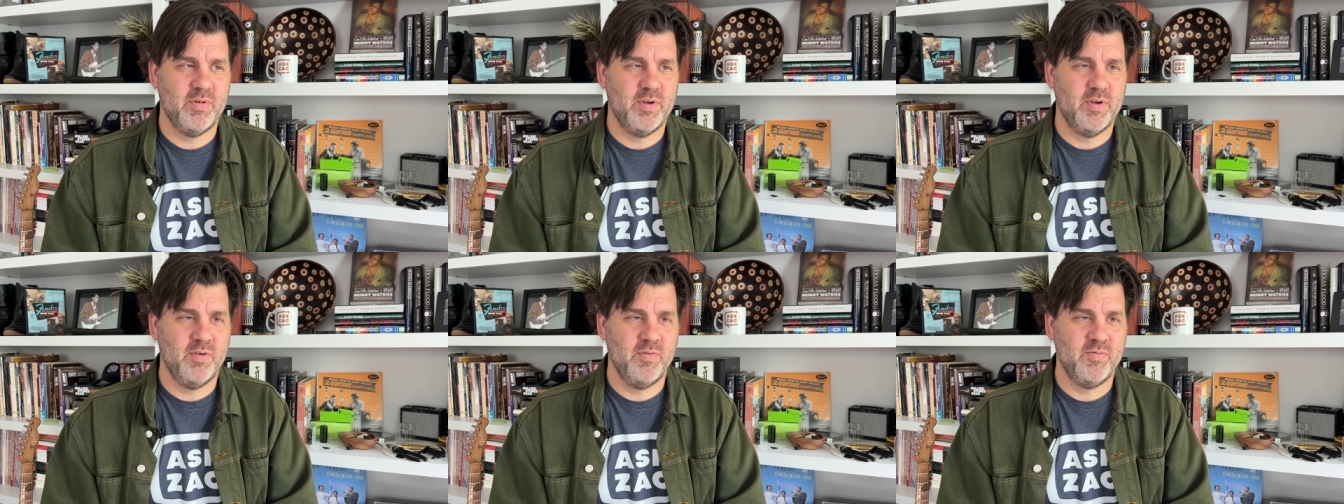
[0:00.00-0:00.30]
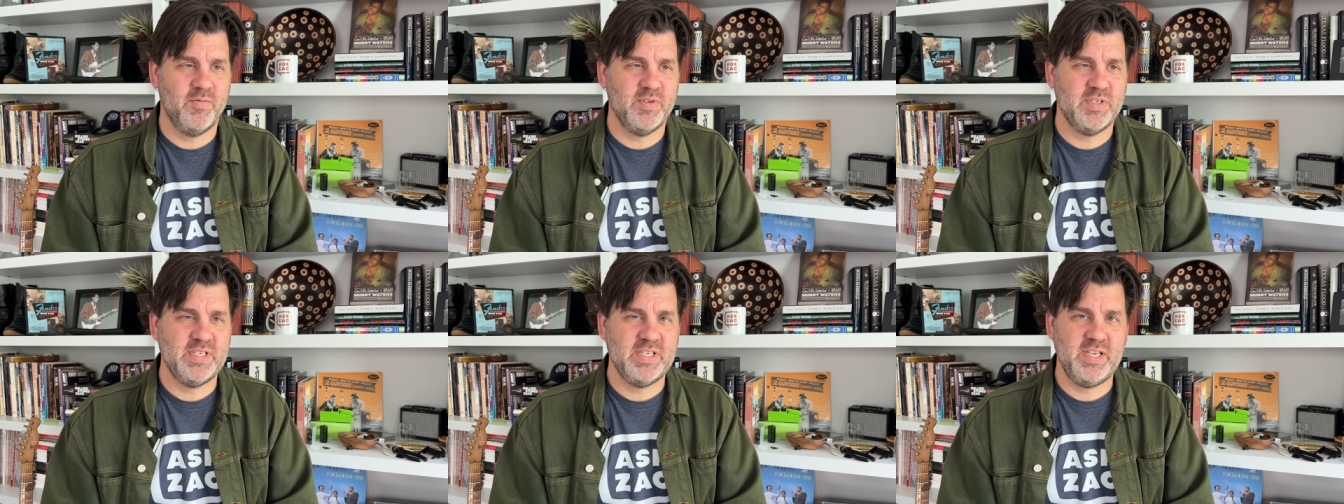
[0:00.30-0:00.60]

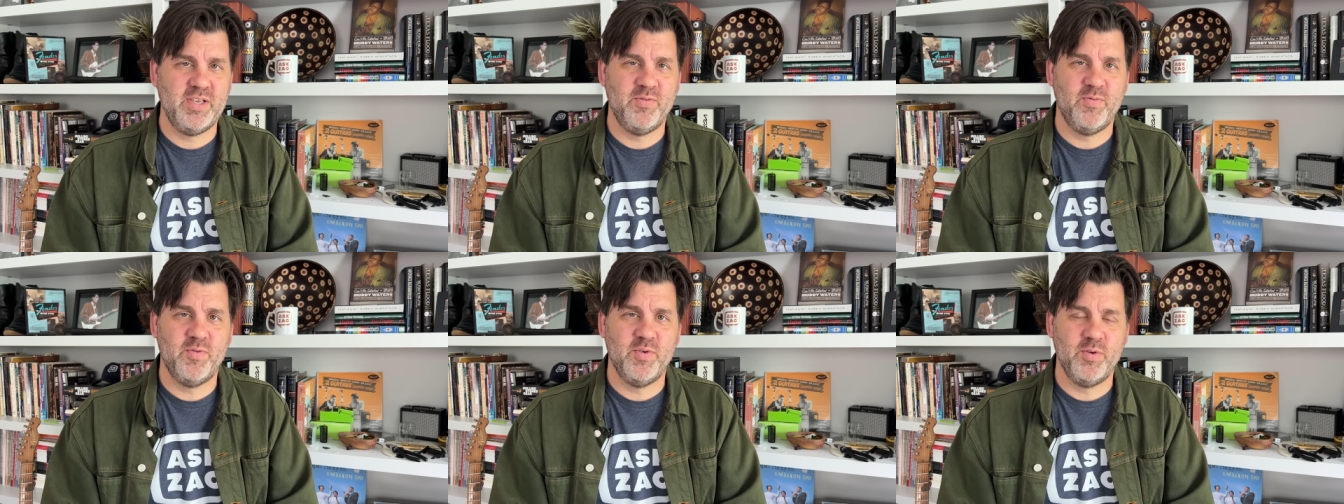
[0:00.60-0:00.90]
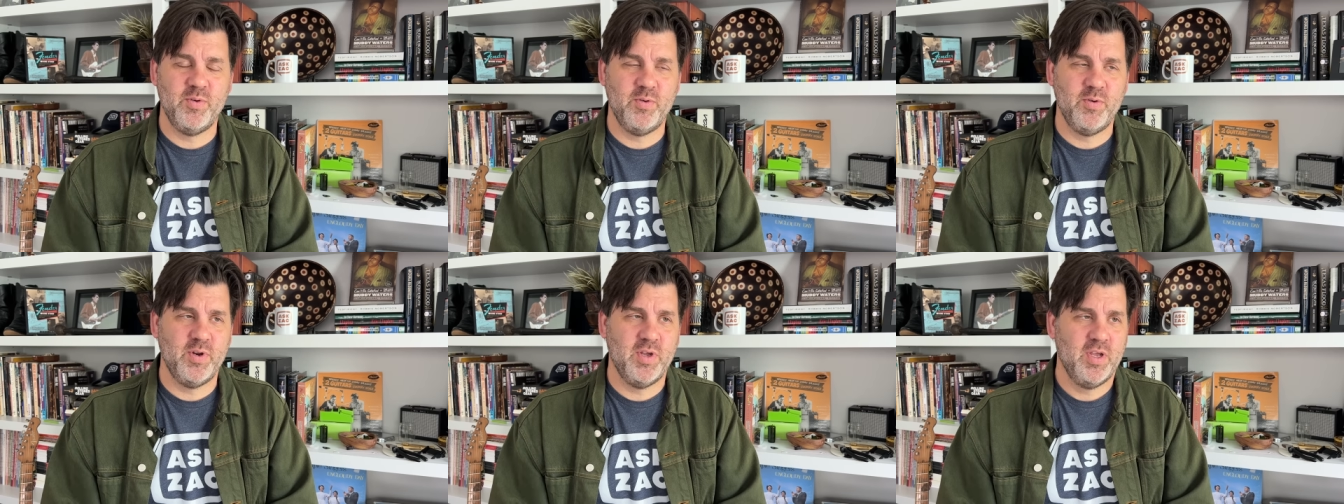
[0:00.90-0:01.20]
of
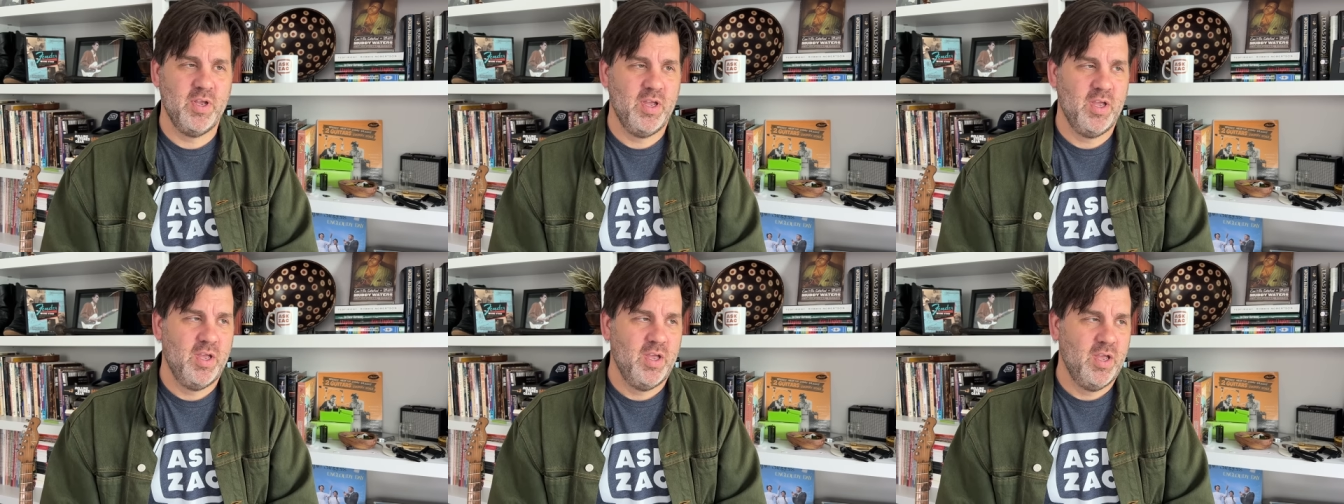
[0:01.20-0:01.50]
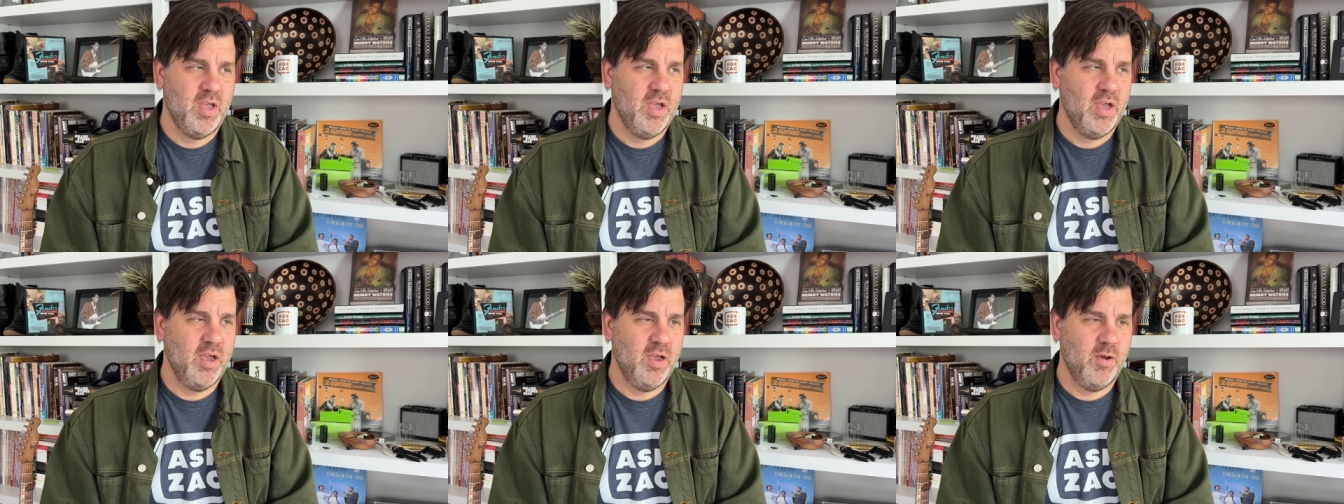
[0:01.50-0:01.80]
seafood
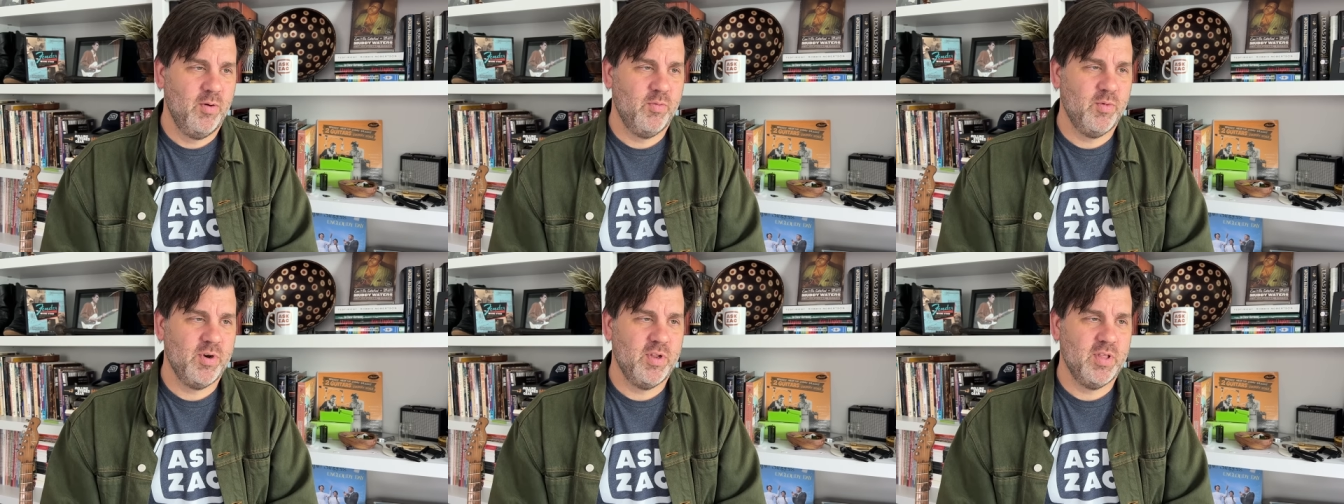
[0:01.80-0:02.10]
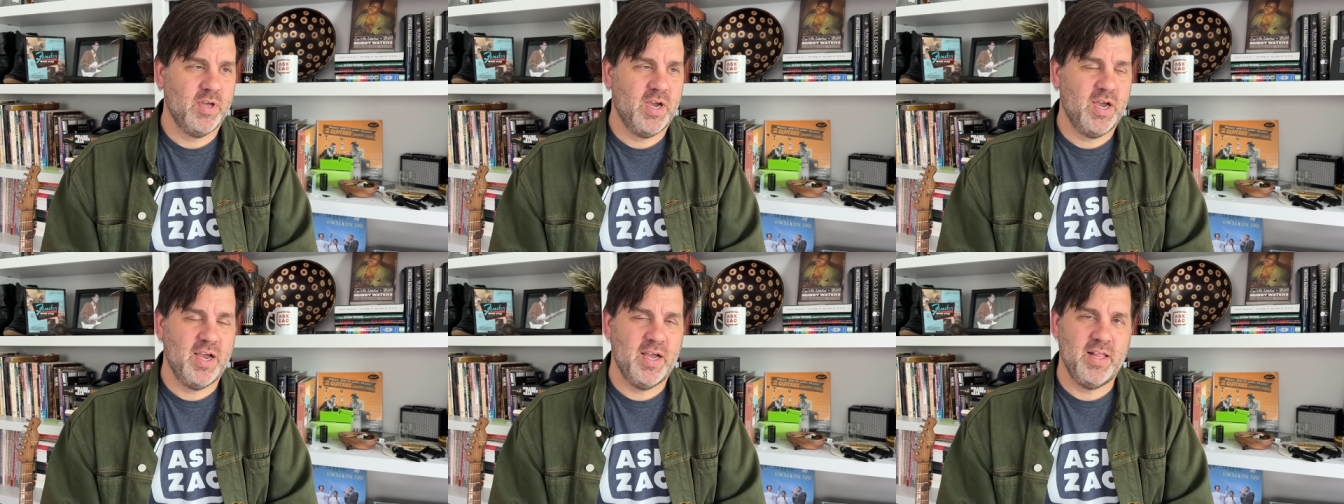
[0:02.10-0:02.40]
uh, one of
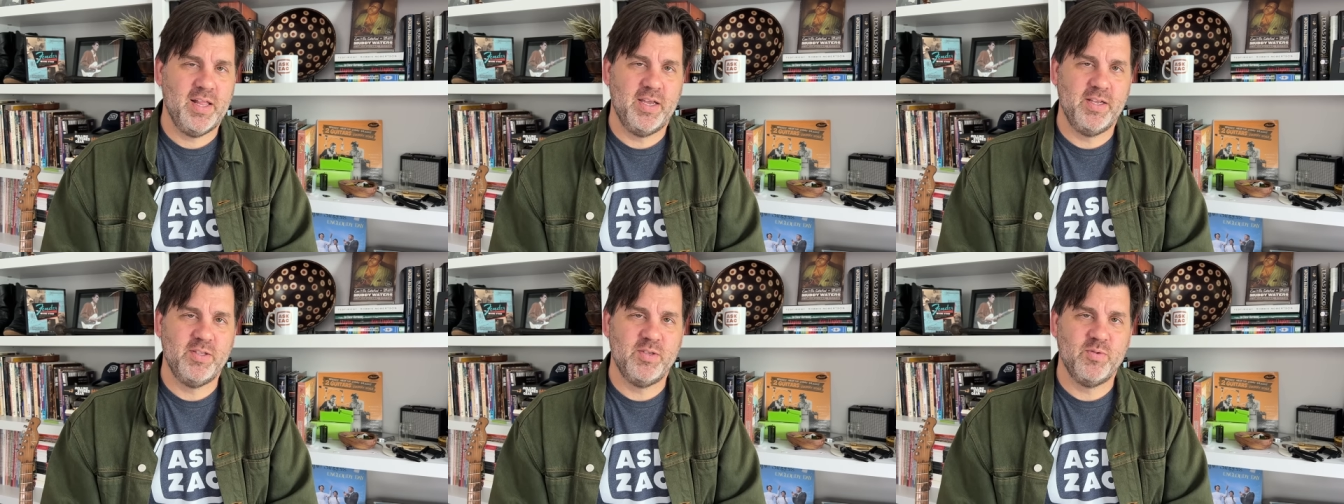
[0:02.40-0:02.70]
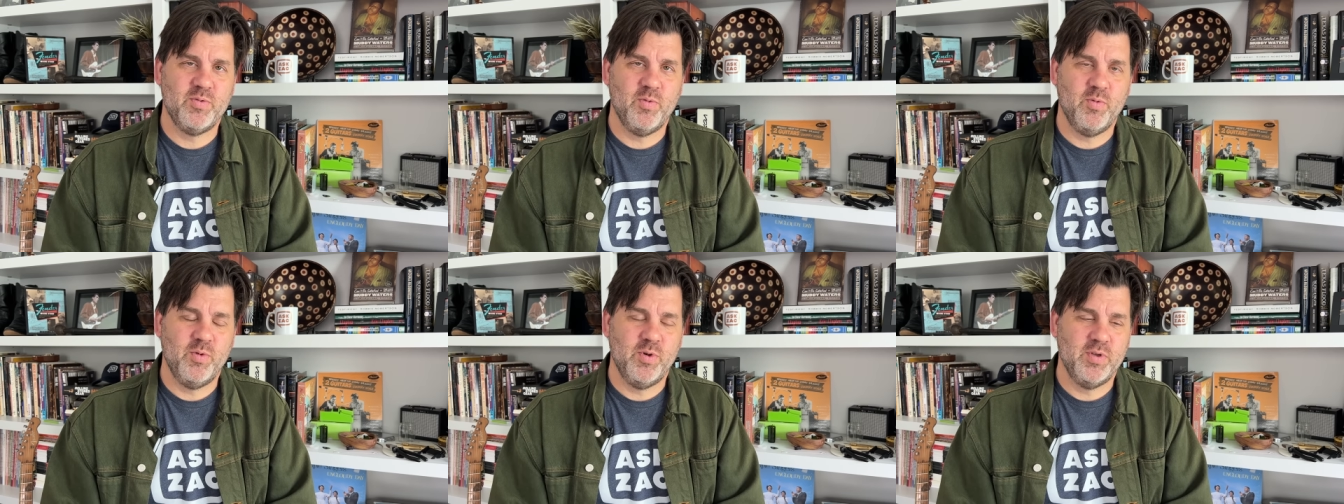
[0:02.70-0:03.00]
the highlights
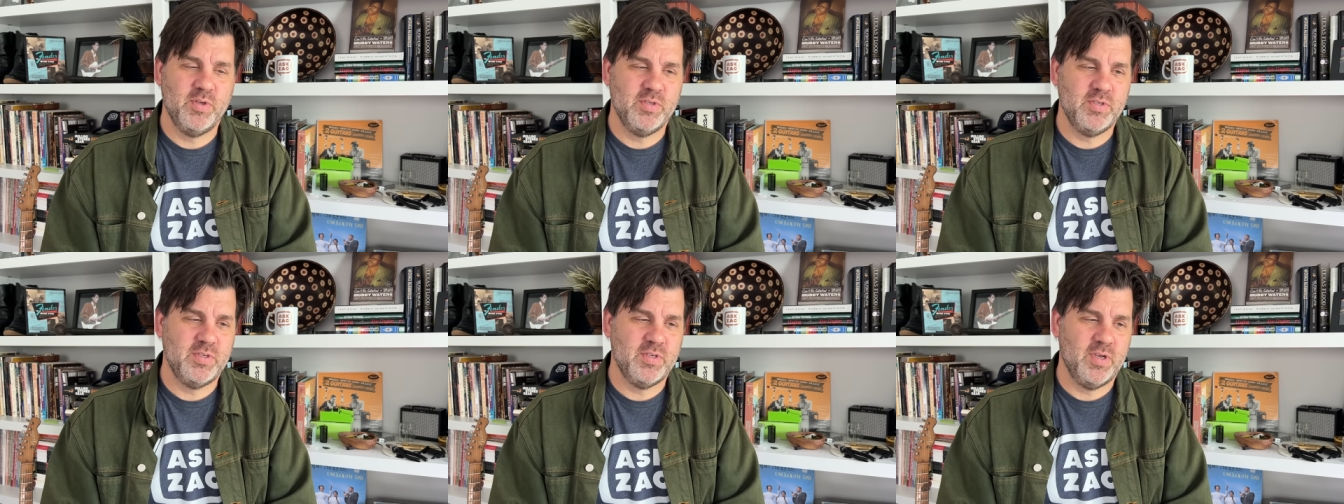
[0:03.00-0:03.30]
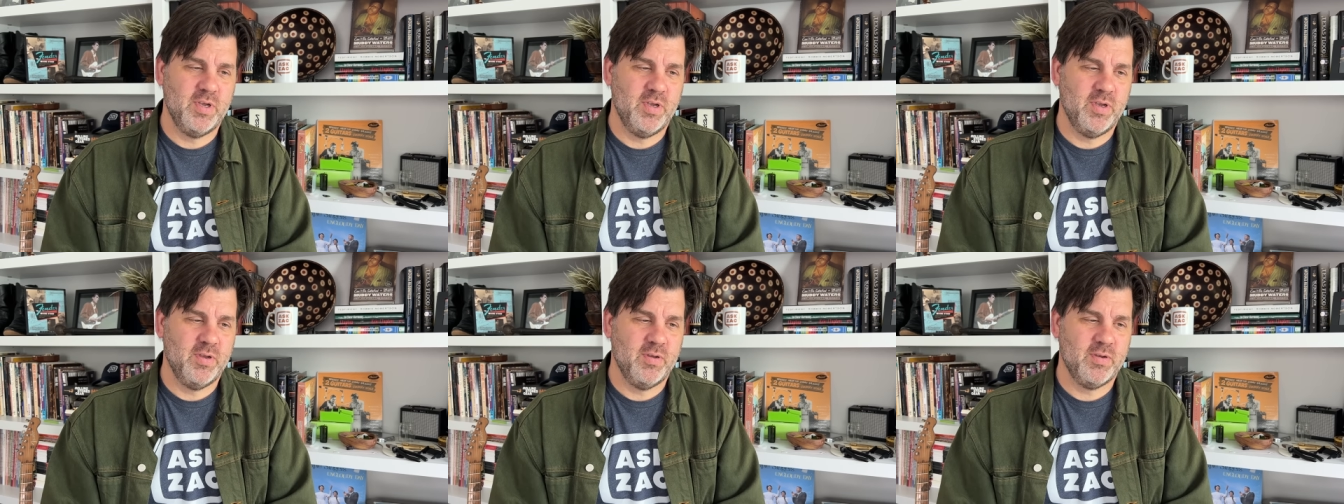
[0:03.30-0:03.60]
was
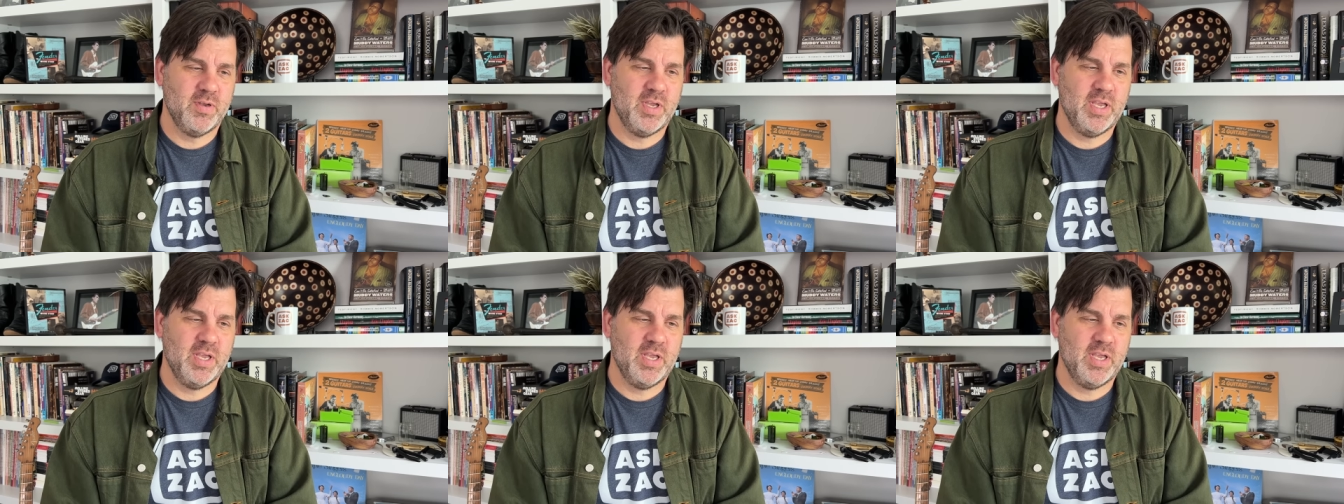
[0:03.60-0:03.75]
uh,